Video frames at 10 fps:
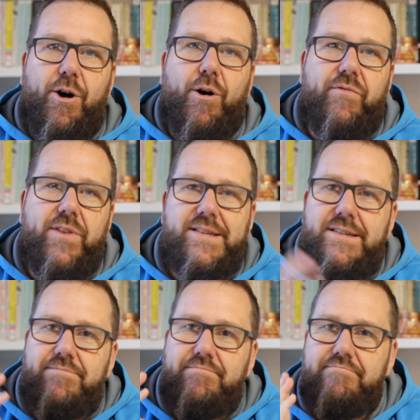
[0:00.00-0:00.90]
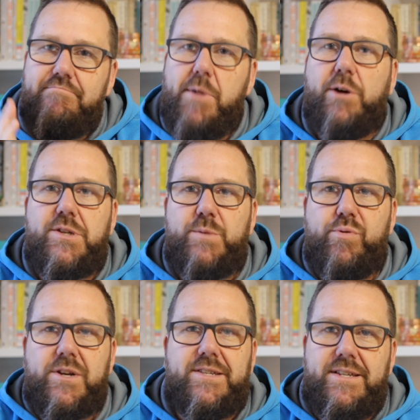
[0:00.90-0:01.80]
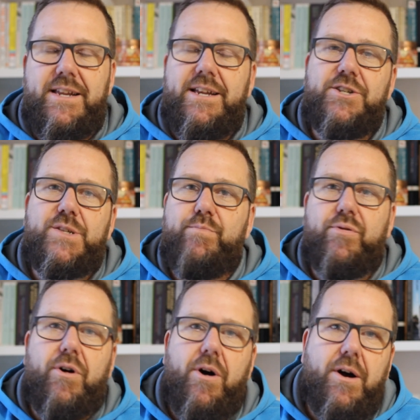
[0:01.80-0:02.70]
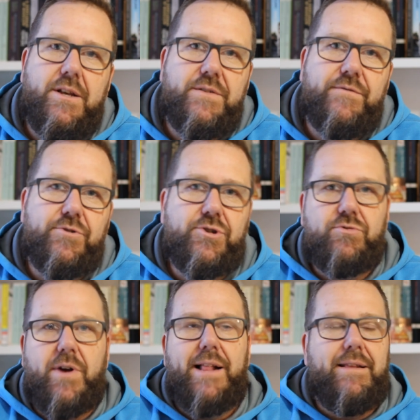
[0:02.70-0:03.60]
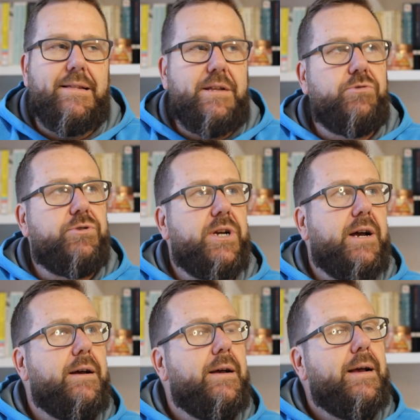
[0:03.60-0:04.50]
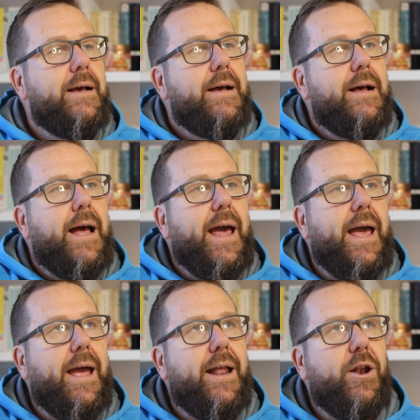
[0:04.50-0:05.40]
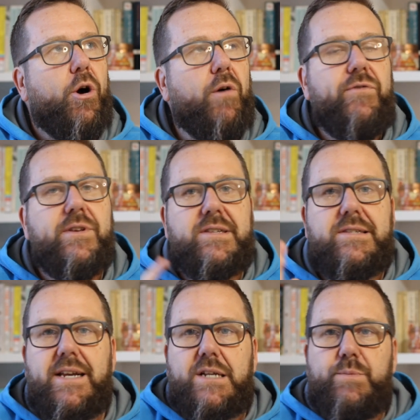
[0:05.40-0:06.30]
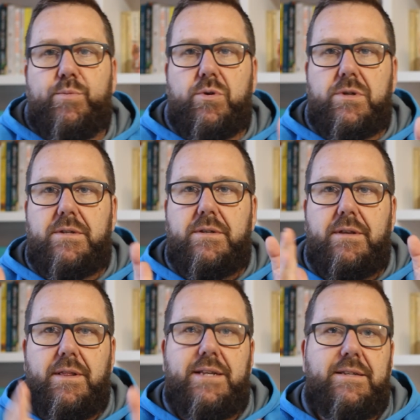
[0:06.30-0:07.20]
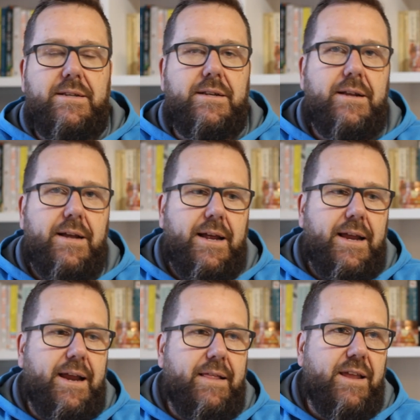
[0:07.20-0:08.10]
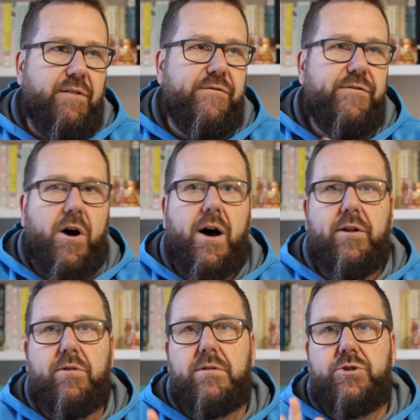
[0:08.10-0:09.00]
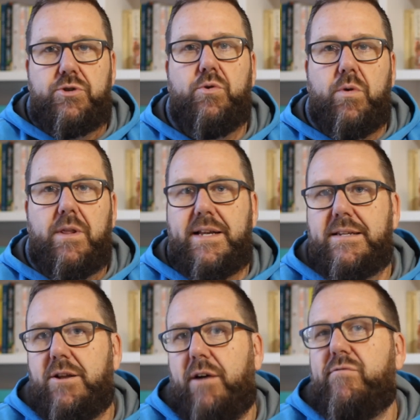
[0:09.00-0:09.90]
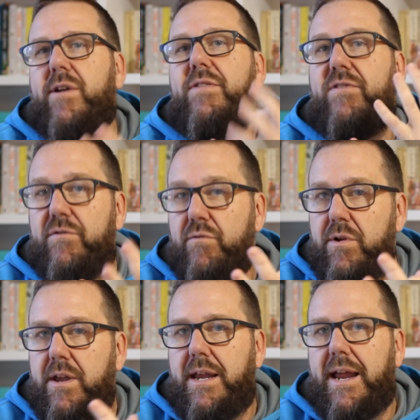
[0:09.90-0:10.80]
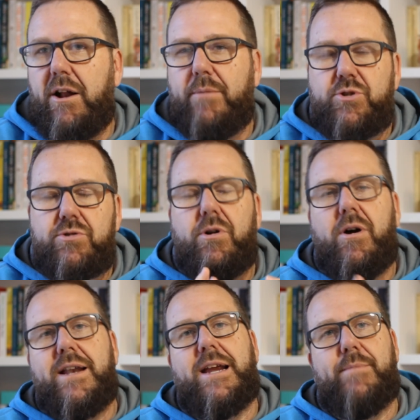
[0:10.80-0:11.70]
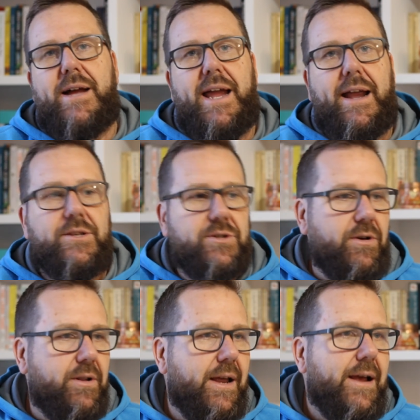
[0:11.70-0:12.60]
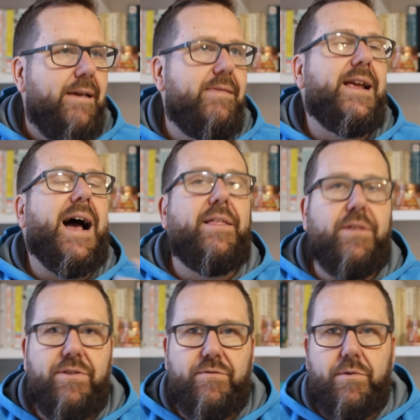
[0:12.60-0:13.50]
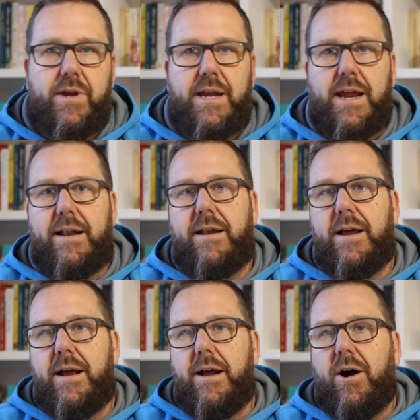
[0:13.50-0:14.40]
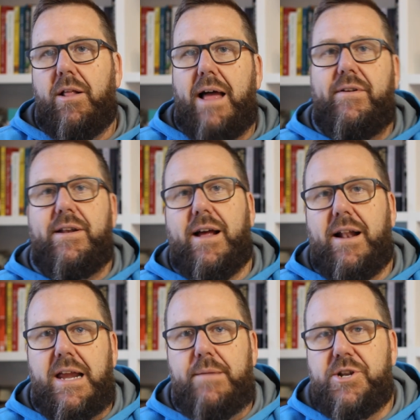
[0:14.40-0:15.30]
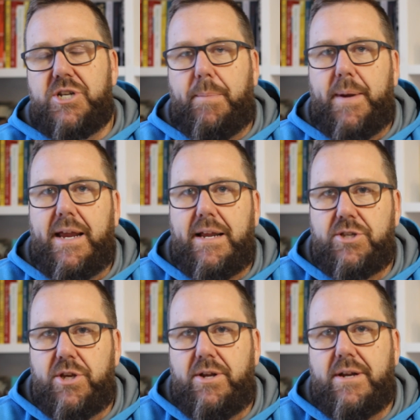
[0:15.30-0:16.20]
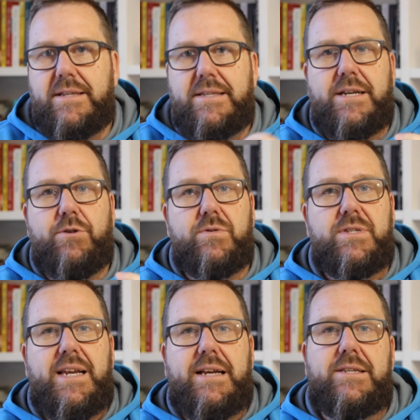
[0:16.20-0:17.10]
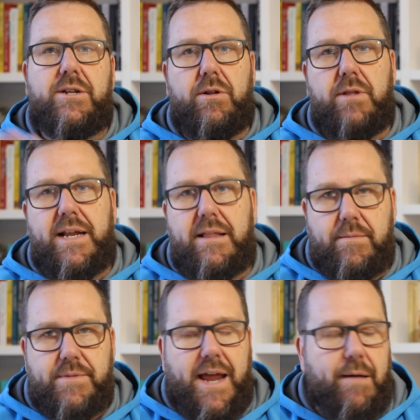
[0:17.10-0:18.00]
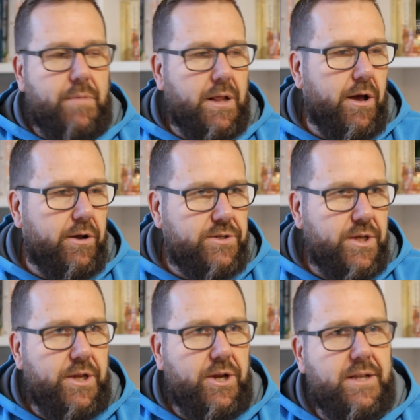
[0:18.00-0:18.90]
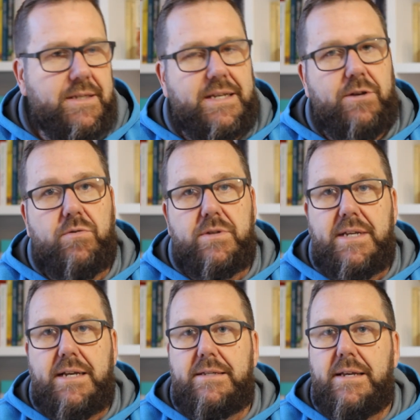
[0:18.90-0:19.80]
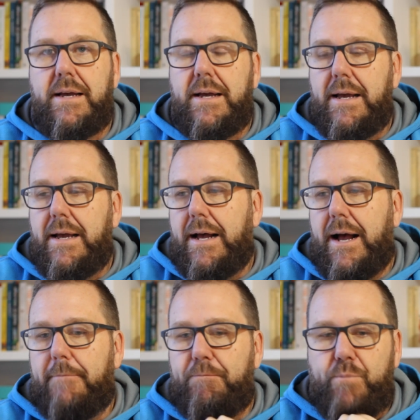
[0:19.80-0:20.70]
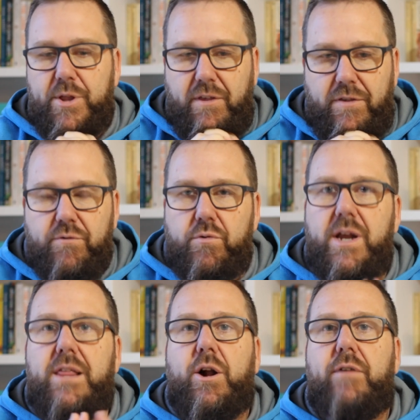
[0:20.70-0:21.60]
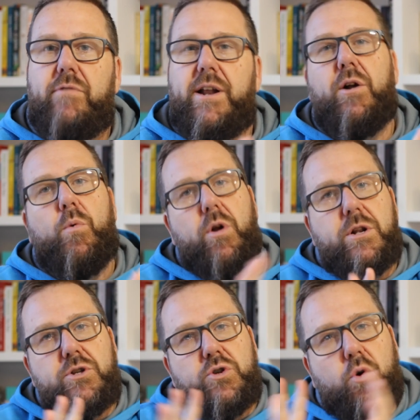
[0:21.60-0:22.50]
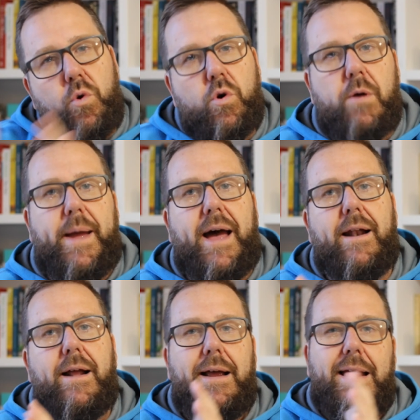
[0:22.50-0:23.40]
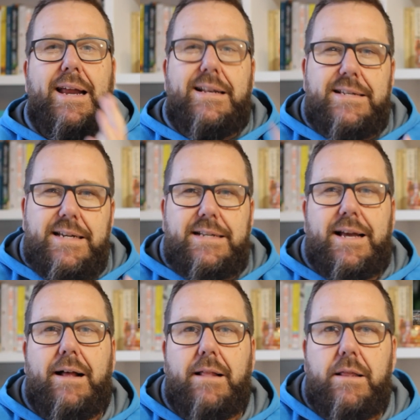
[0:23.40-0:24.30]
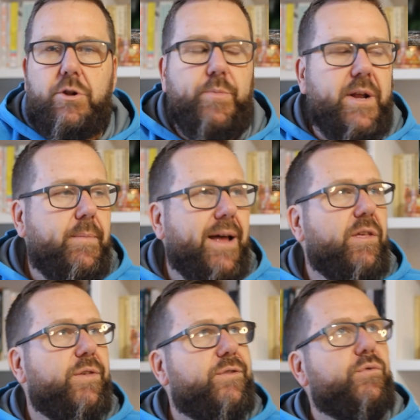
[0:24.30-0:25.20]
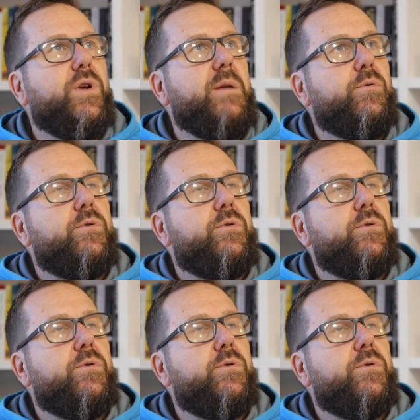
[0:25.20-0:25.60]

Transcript: of this most prestigious prize for Australian literature. And of the six books listed in the final shortlist, I've read three and I'm trying to get my hands on the other three. And I'll have an image up here so you can see all six, and I'll link them down below so that you can see all six. But the three that I've read, and I wanted to talk about in detail a little bit about the three